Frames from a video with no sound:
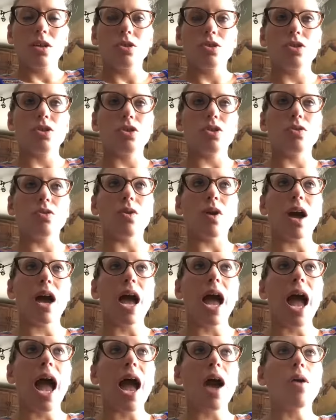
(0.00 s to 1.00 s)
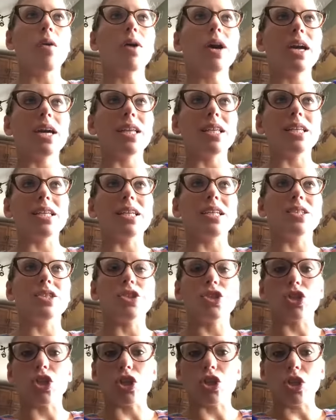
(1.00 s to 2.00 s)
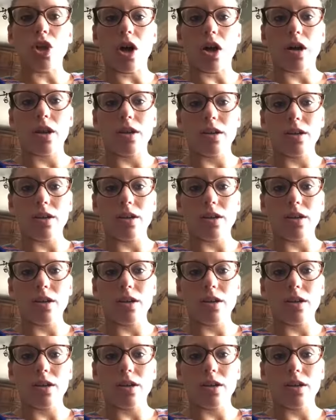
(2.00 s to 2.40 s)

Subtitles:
to how it needs to look.